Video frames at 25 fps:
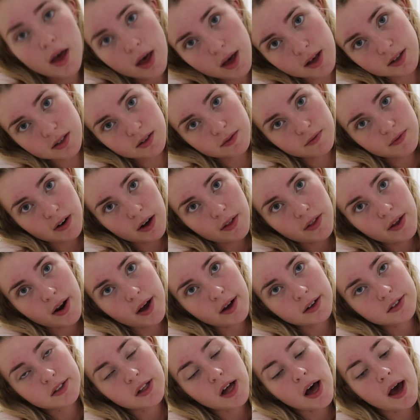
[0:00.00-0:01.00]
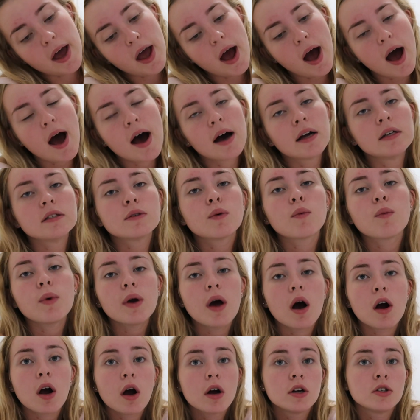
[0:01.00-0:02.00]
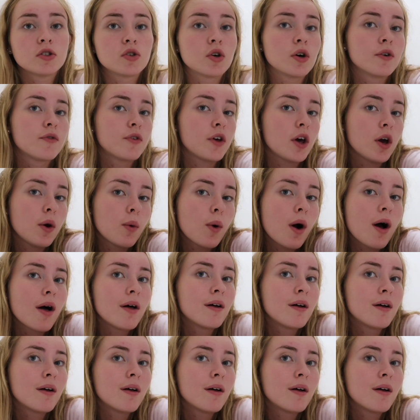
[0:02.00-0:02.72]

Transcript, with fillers: It is in fact the next day and we are going to review